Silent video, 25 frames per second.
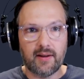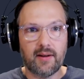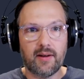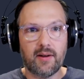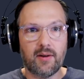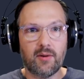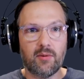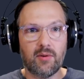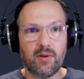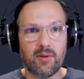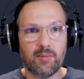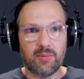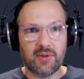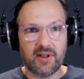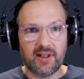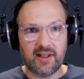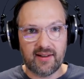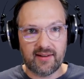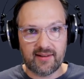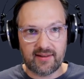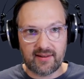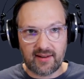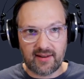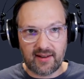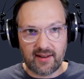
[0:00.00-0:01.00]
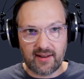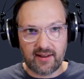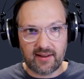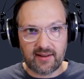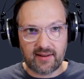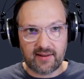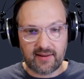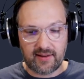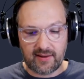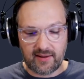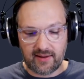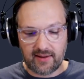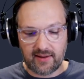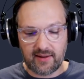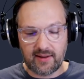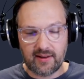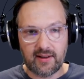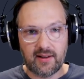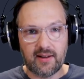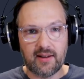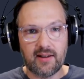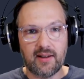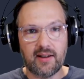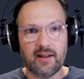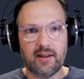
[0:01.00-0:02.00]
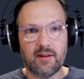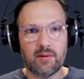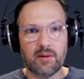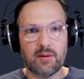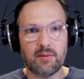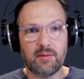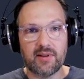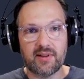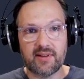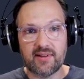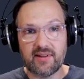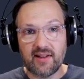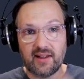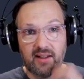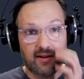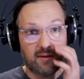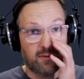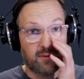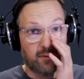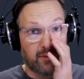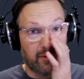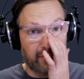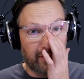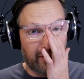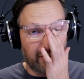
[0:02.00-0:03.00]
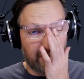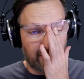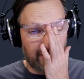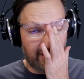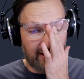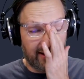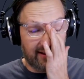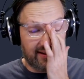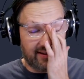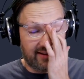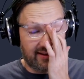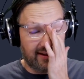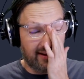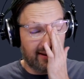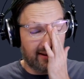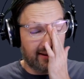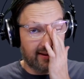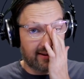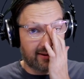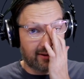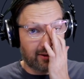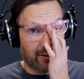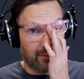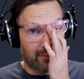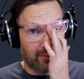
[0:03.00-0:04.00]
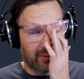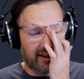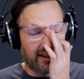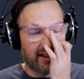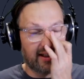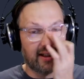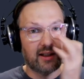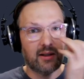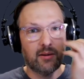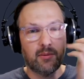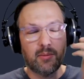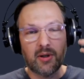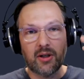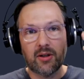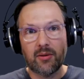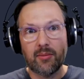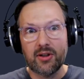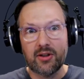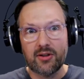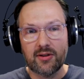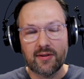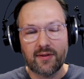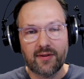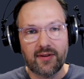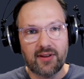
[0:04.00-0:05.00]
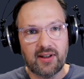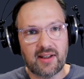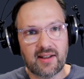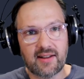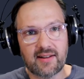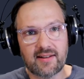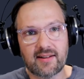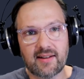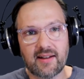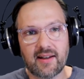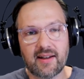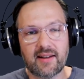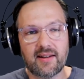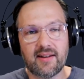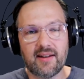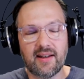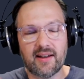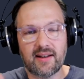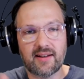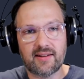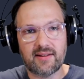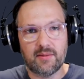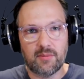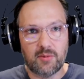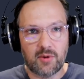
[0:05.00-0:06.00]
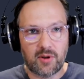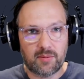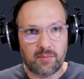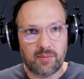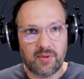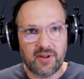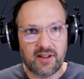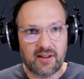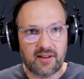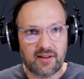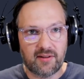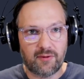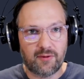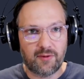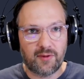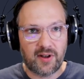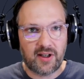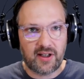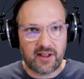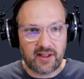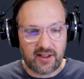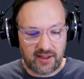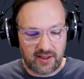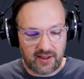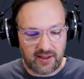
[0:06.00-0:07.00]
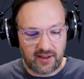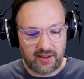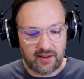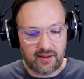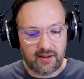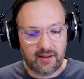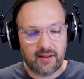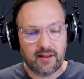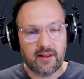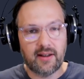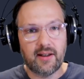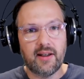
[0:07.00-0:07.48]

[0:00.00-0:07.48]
Replace that. And when we save, we already see it's complaining about a bunch of things like the Axum not being defined here